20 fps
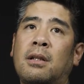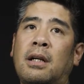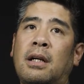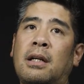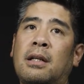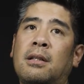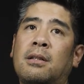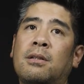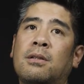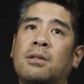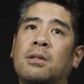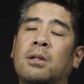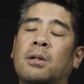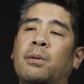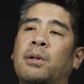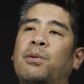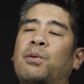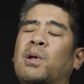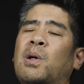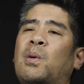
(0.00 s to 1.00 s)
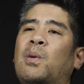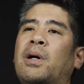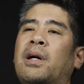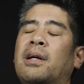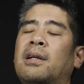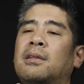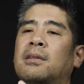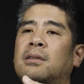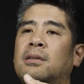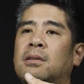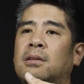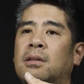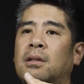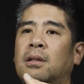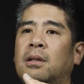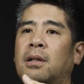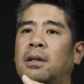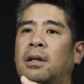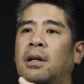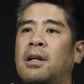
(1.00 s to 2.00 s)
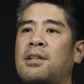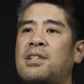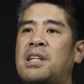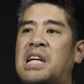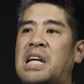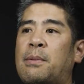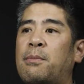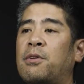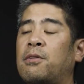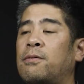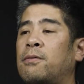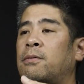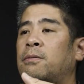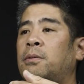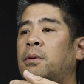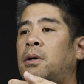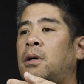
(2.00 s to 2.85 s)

And so it requires a team of